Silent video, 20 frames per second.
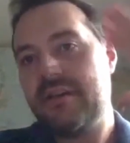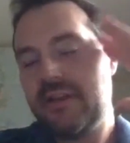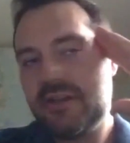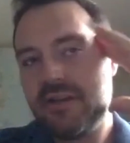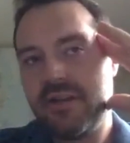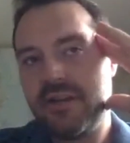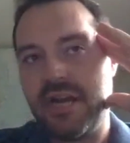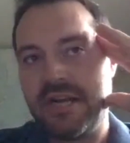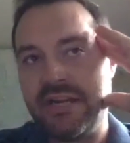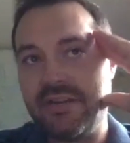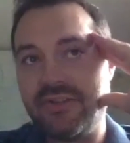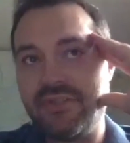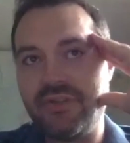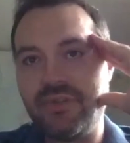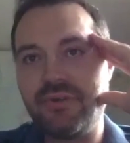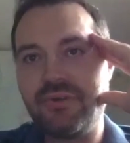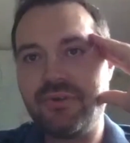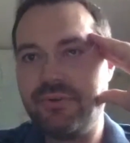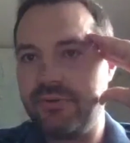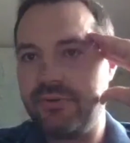kind of
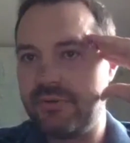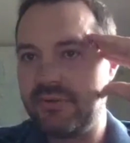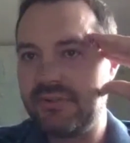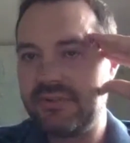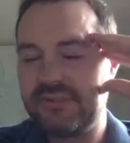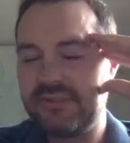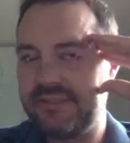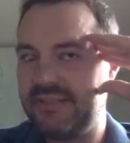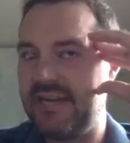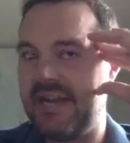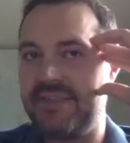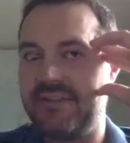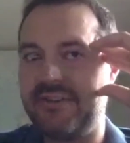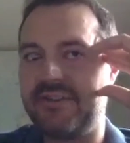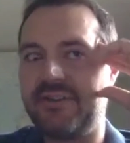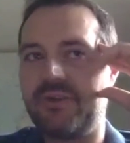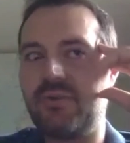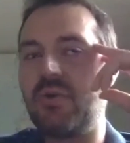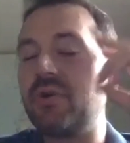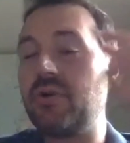do
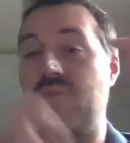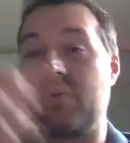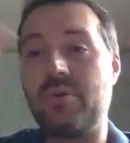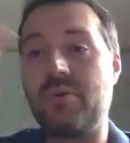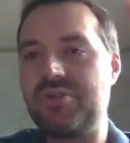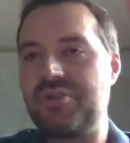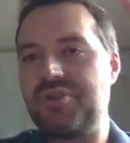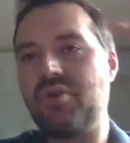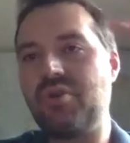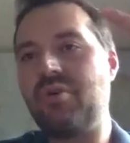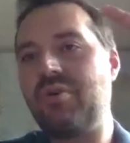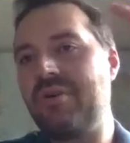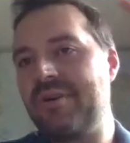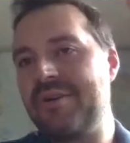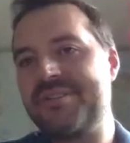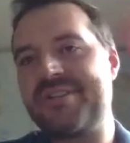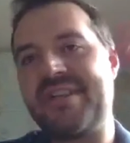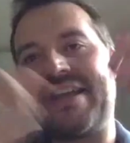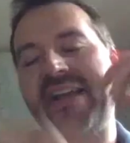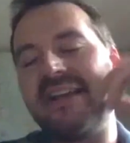other quote unquote
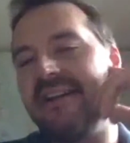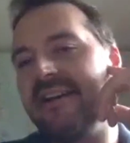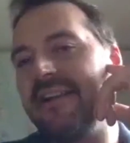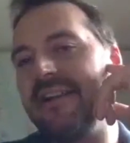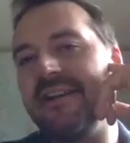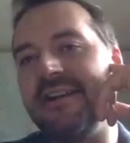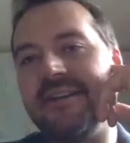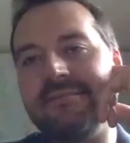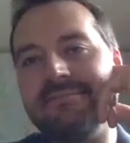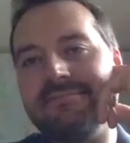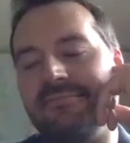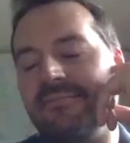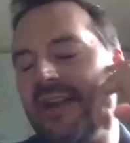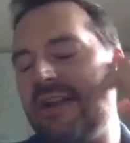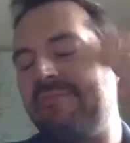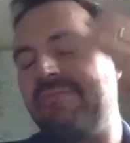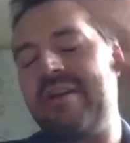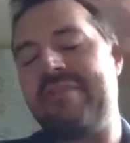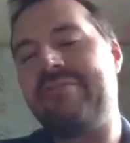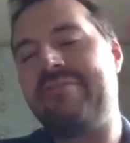chores. Like I gotta write
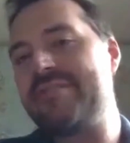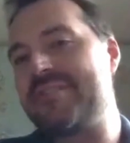reference